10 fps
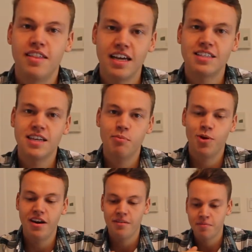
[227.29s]
That's step
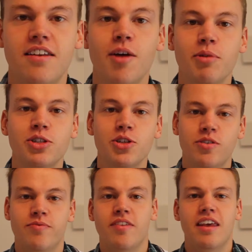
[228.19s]
1. Number
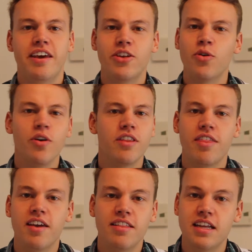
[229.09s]
2, ignore the
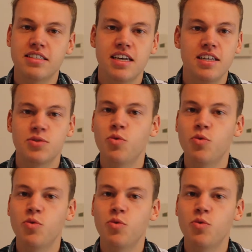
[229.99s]
thing that says